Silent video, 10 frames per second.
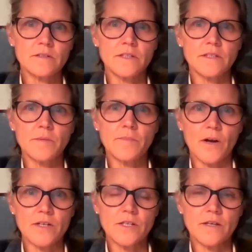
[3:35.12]
in the
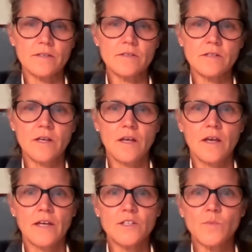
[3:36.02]
process,
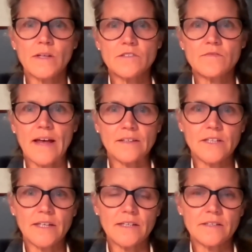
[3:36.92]
as well as
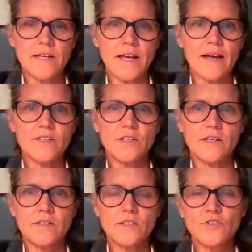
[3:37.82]
validating the
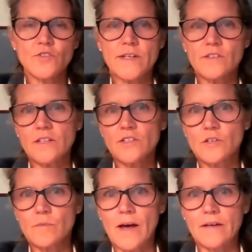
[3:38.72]
assays and
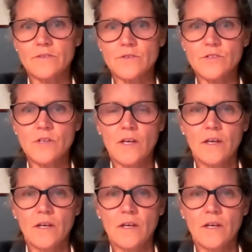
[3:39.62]
translational models,